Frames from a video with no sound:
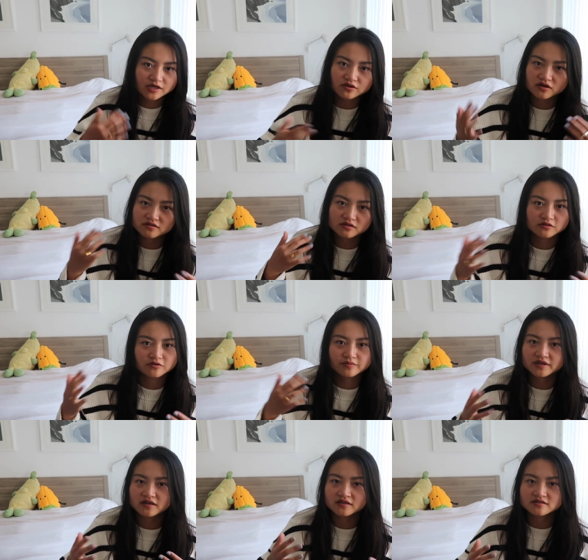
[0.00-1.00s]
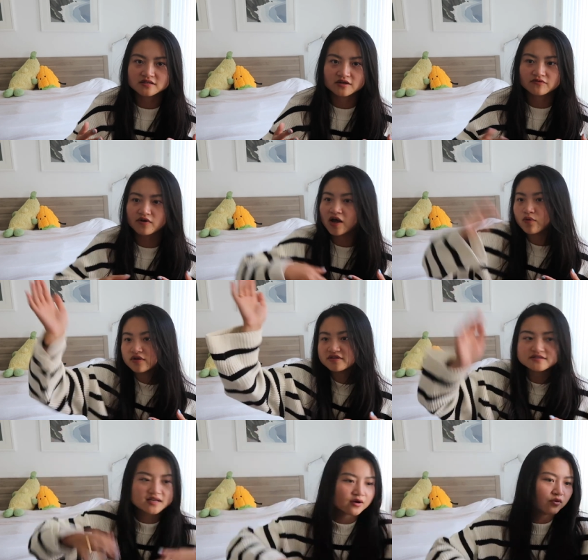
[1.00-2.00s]
my thoughts a little bit instead of I want
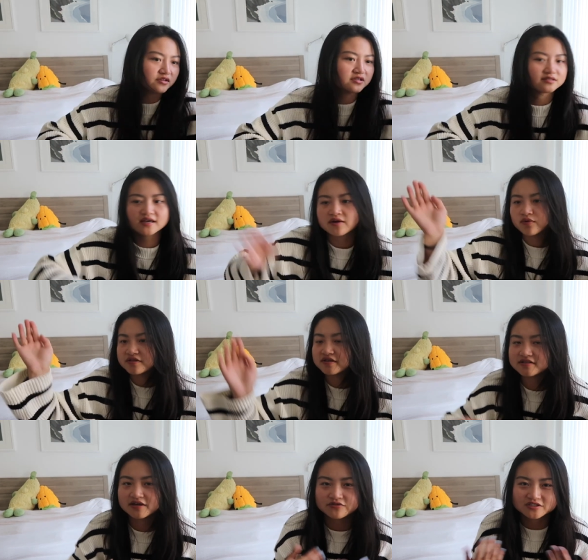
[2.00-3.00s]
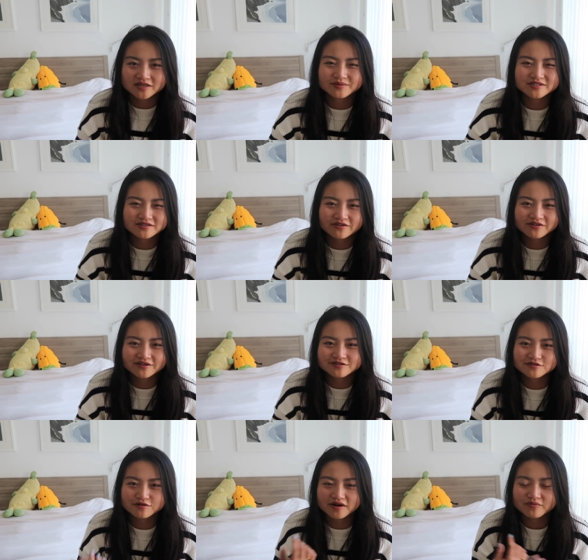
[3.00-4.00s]
this, I want this, I want this every time I see on
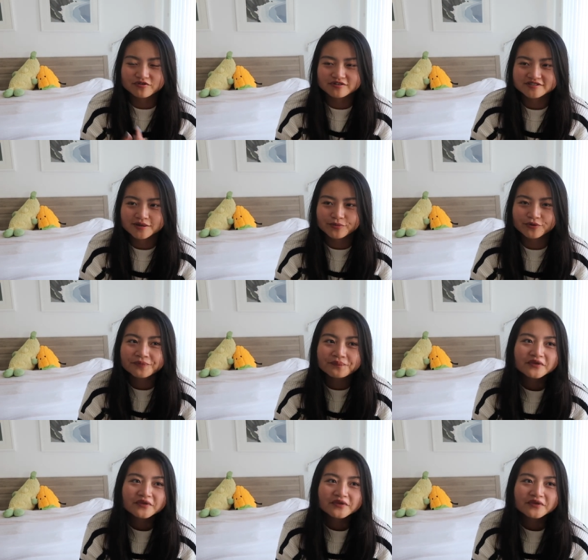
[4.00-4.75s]
Instagram, for example.